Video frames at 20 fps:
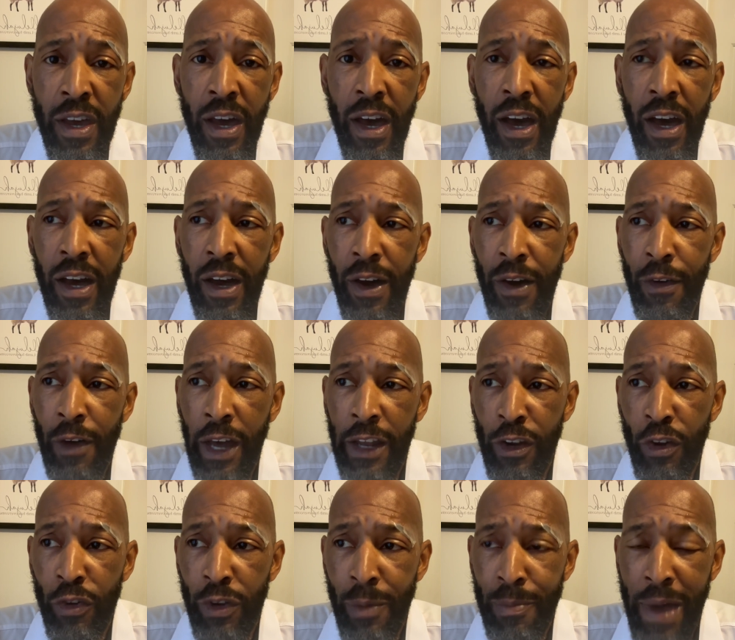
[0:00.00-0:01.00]
I
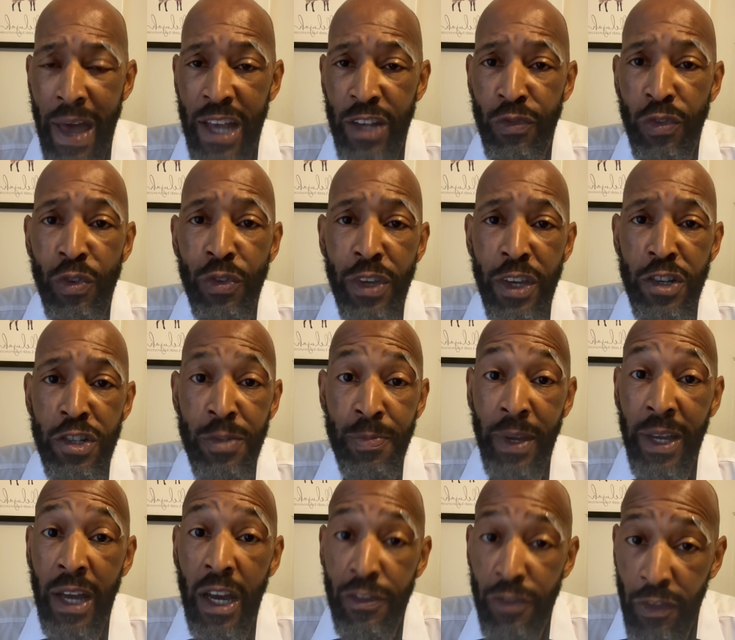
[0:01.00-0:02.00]
know in the past few years
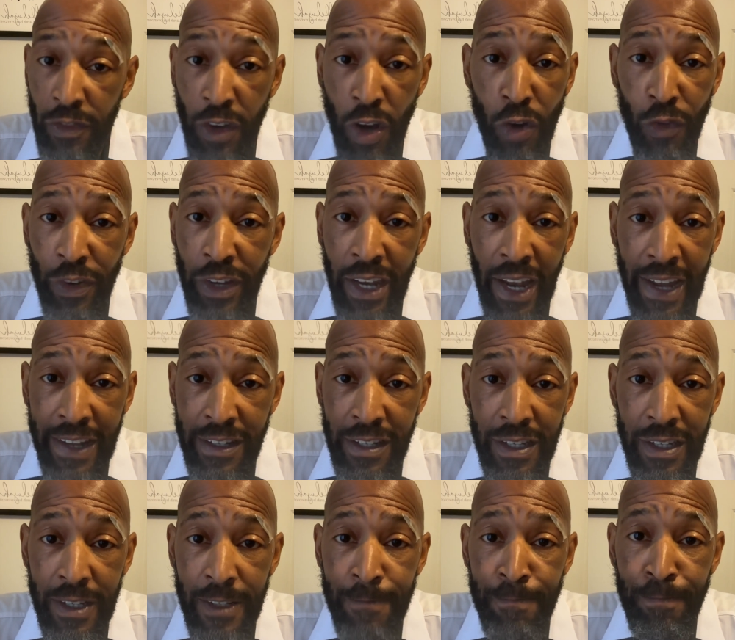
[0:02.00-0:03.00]
because of
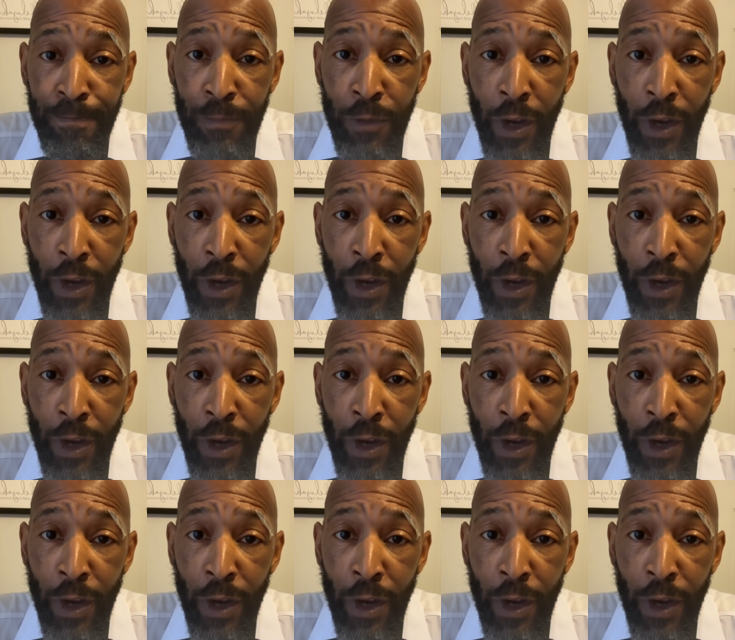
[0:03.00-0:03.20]
COVID-19.